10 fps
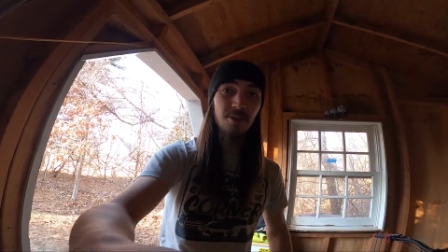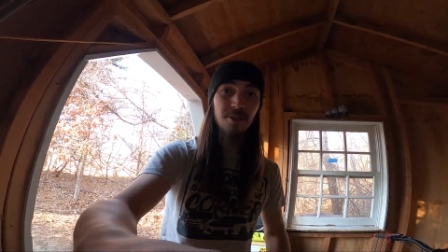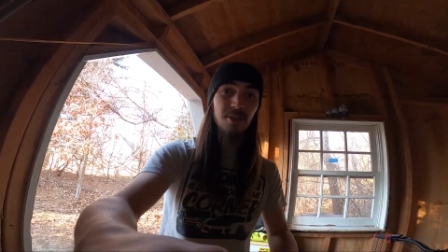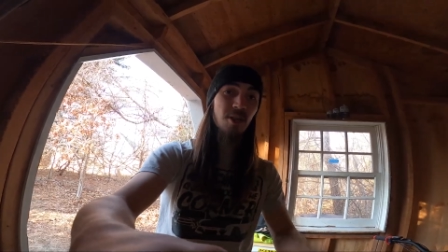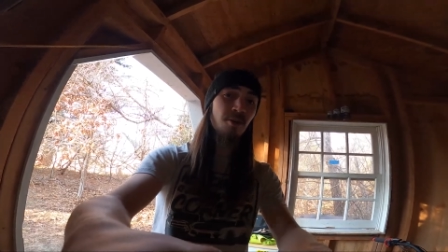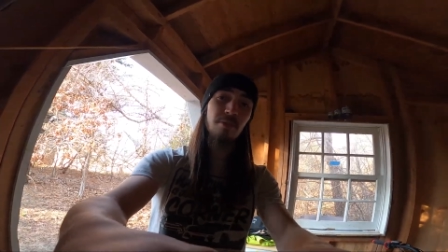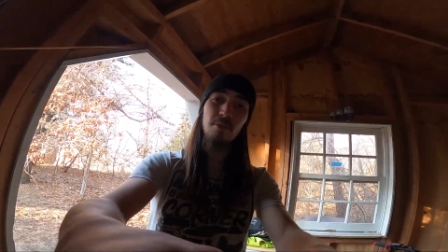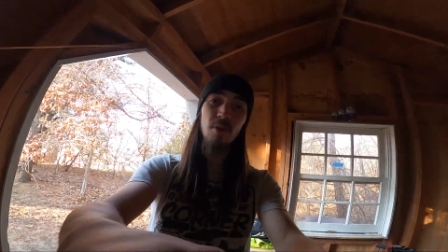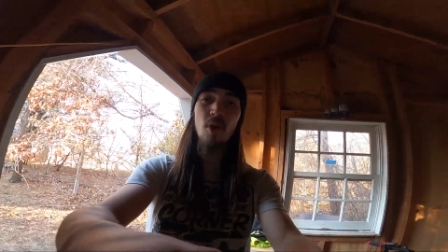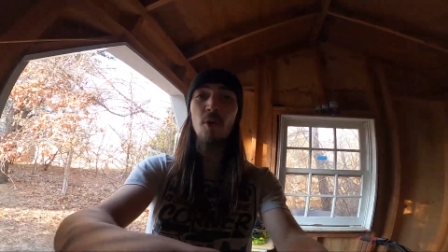those, going
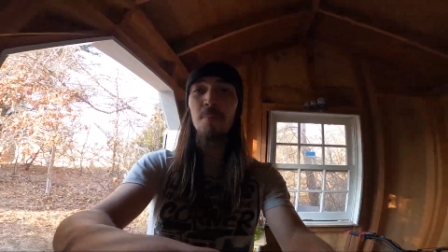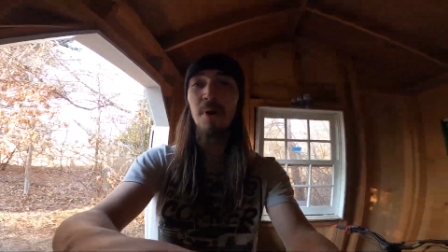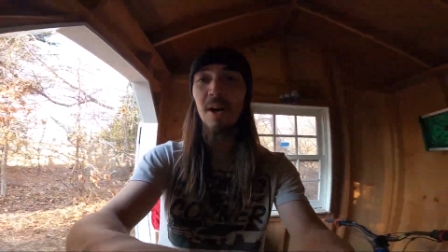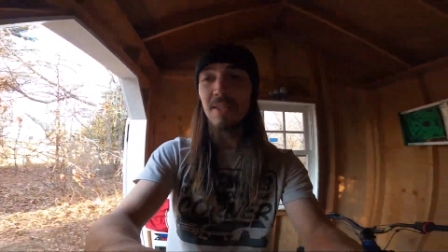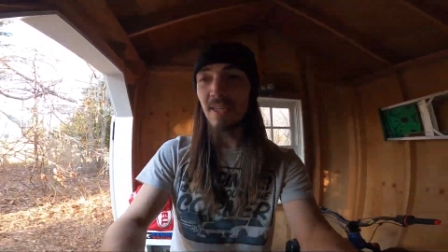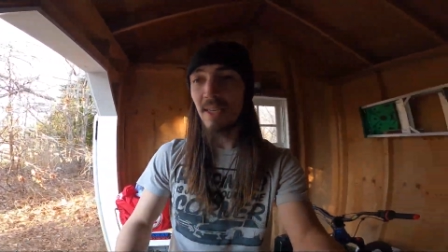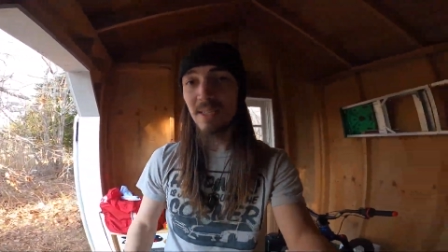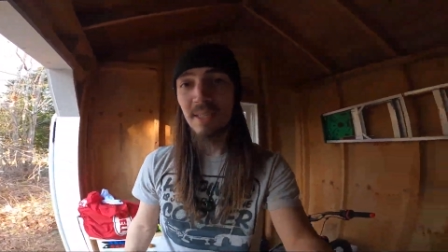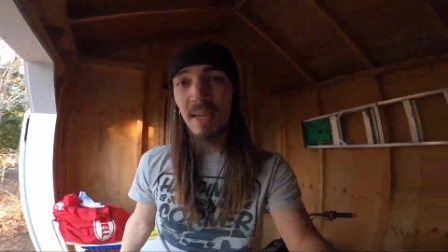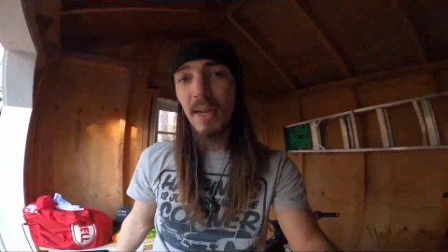through the whole
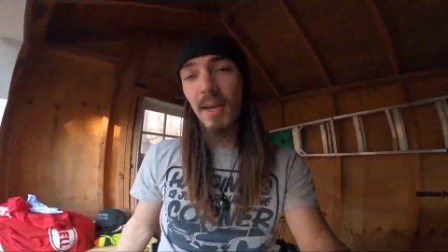process